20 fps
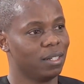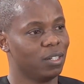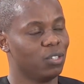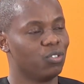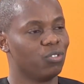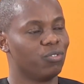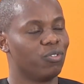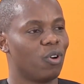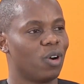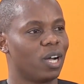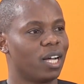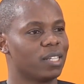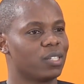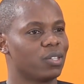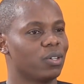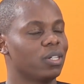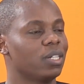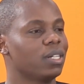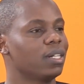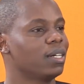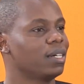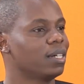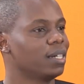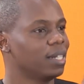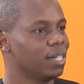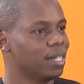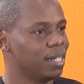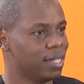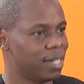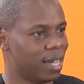to focus on
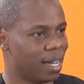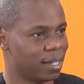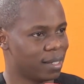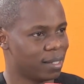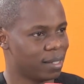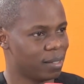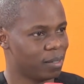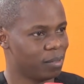tax.